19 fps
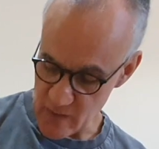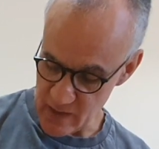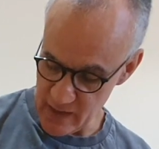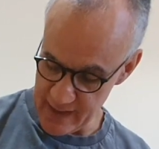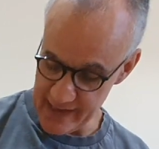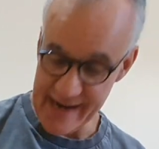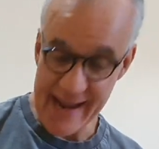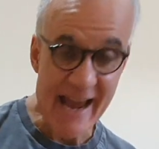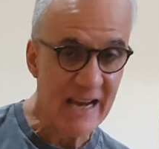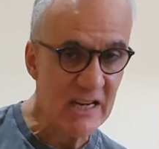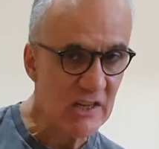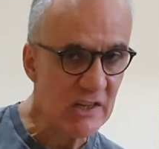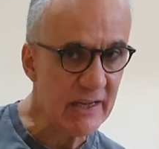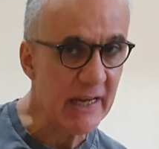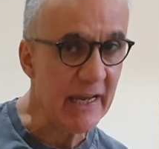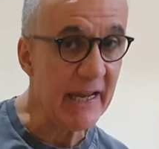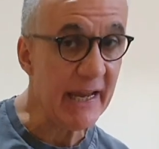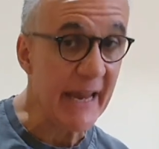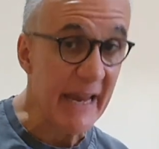it
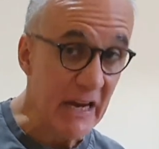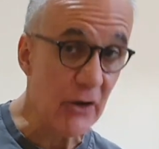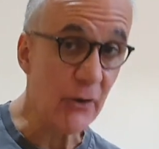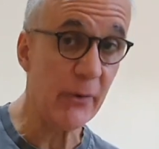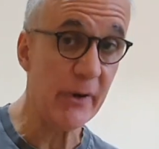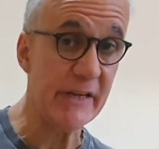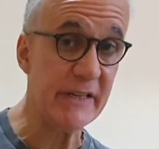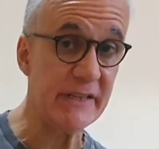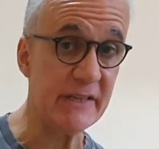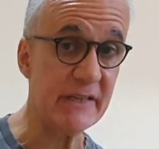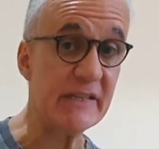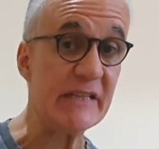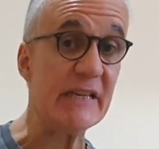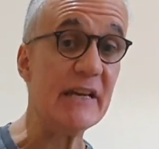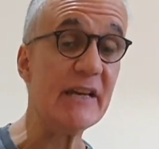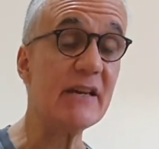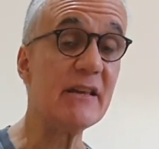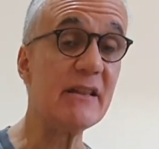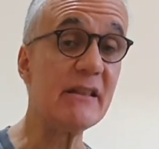actually increases
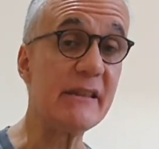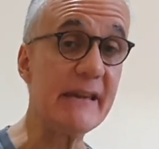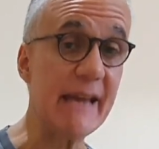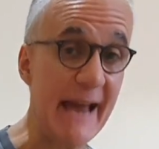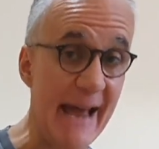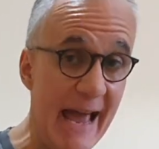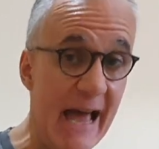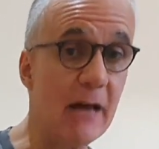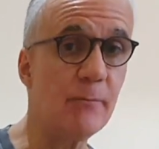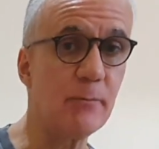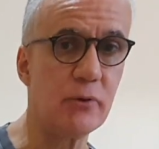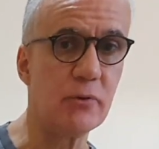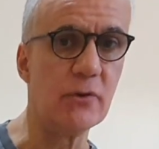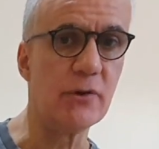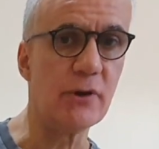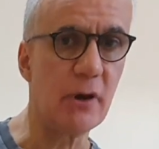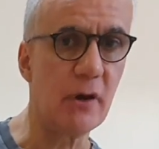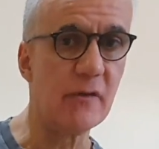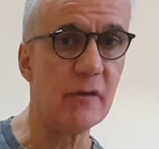the
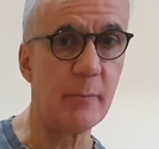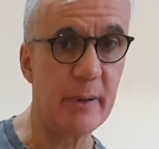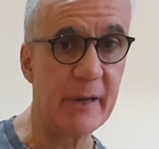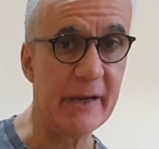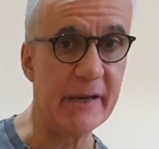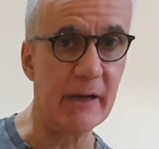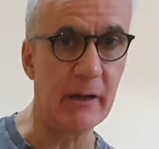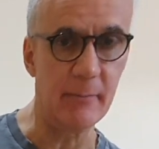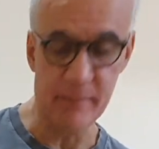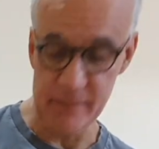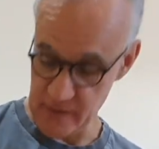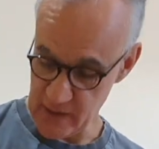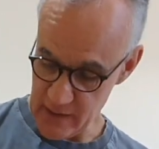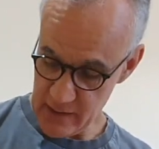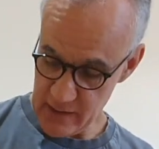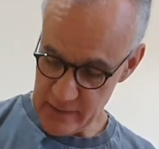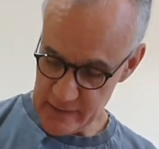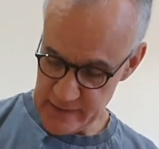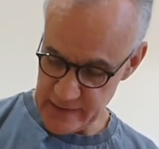output of the pickup.
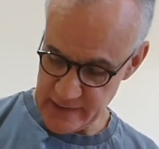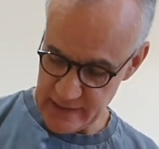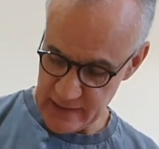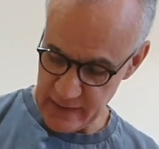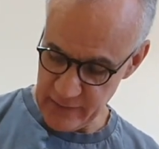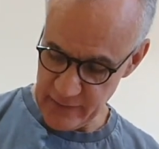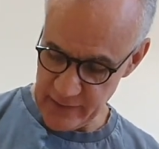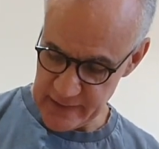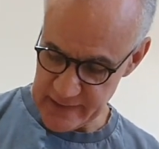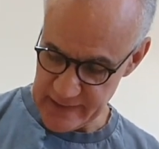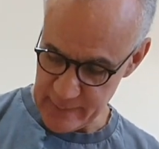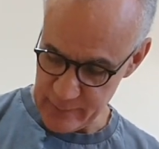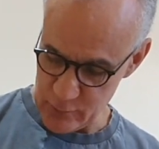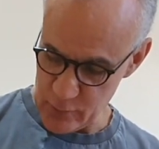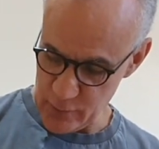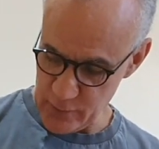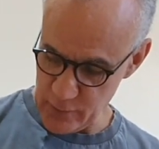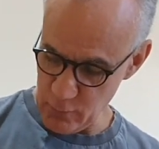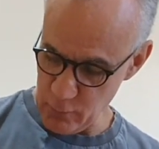So to give you an
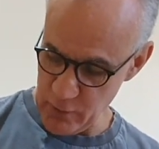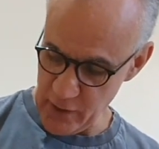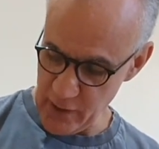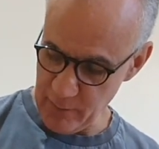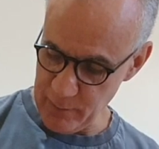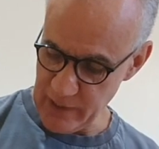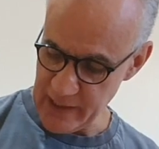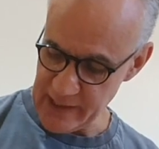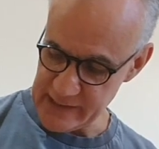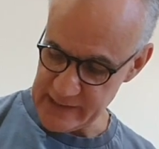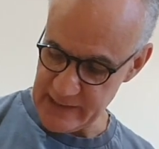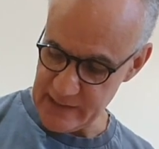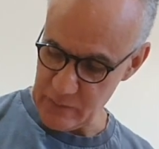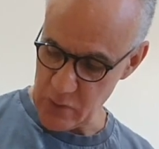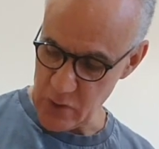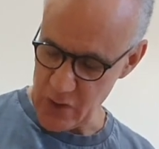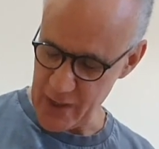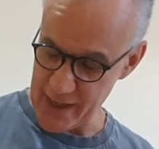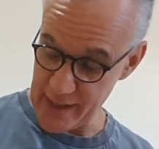example, when I plugged in
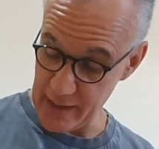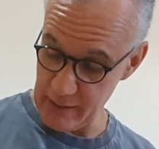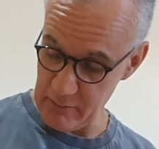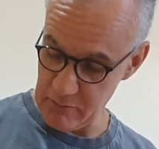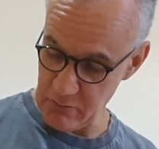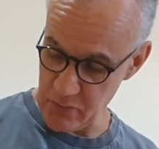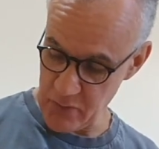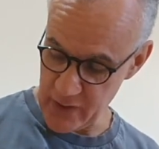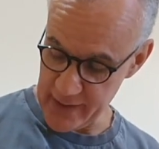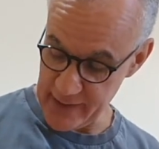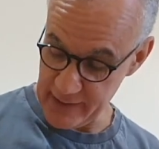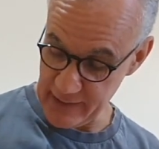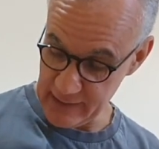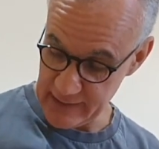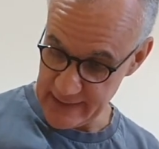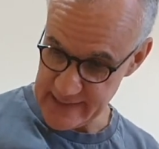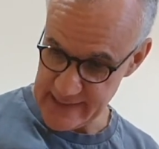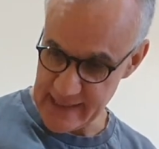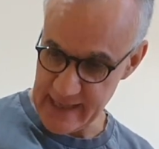my
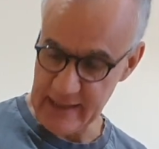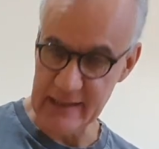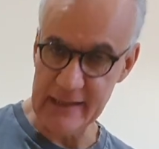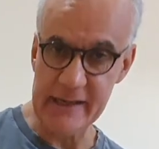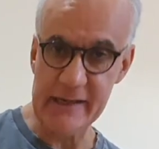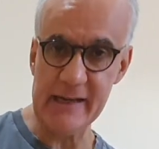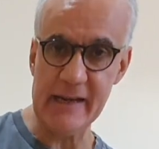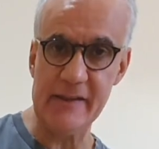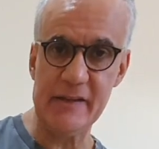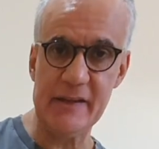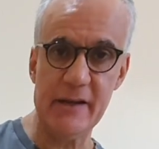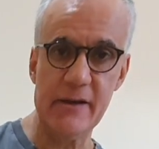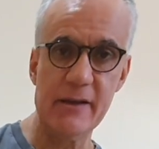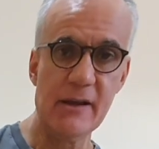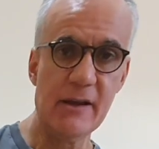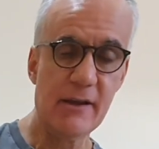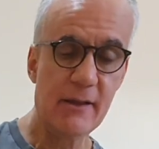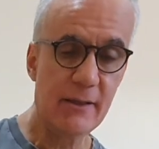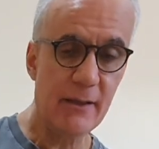guitar lead and then
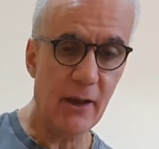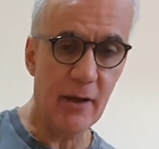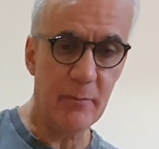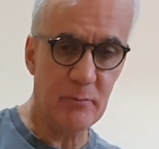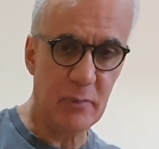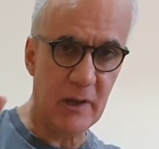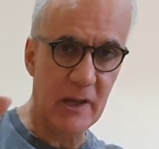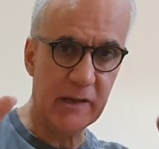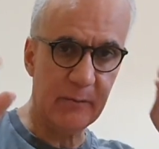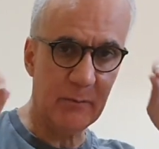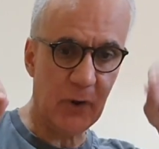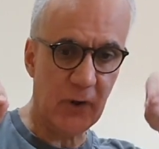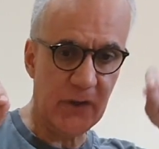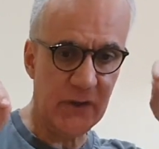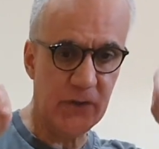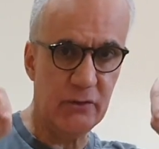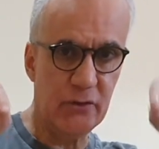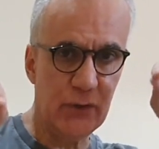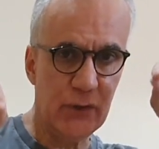I plugged my
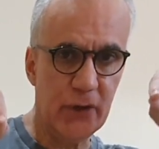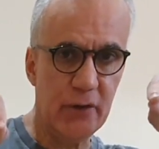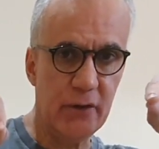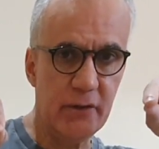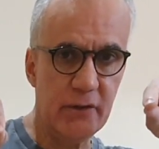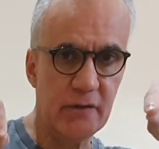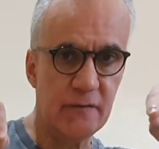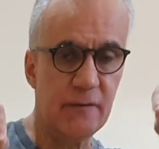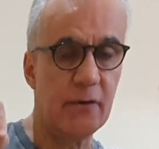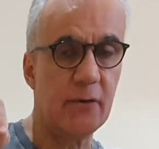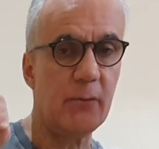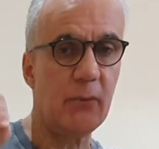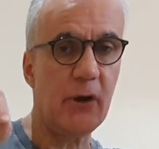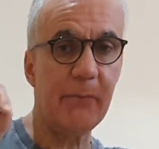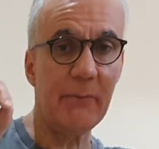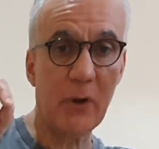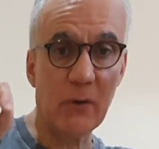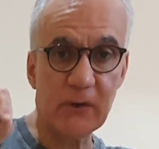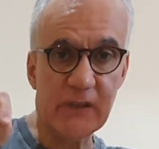two nodes from my
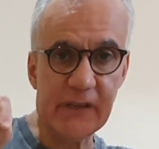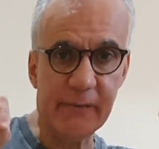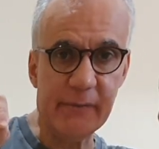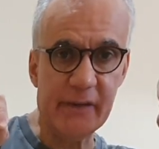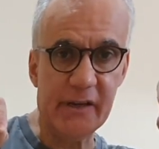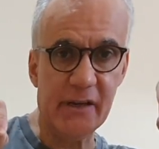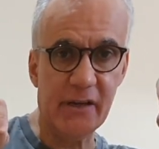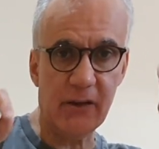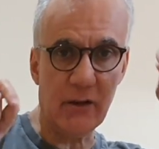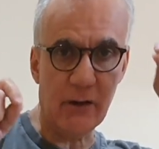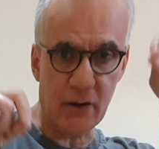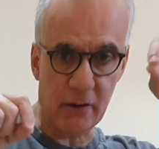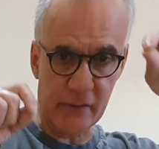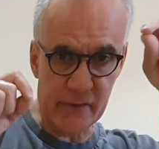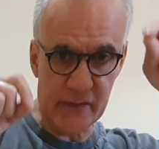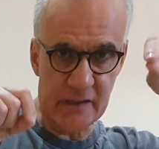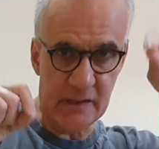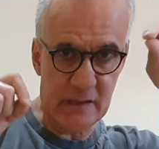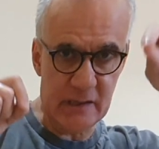multimeter
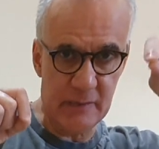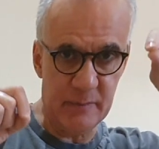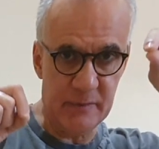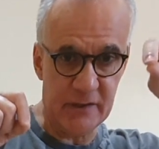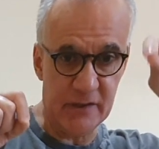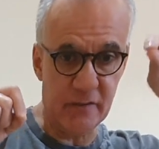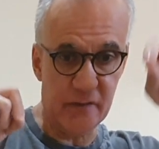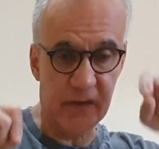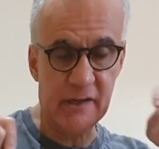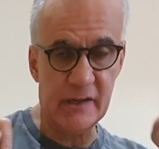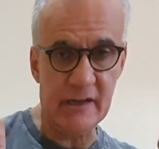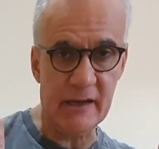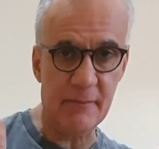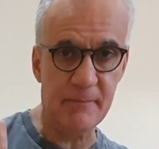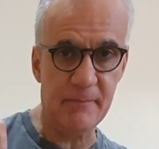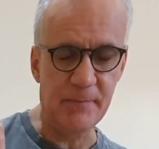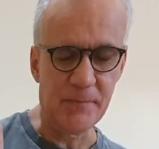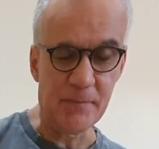on the tips of the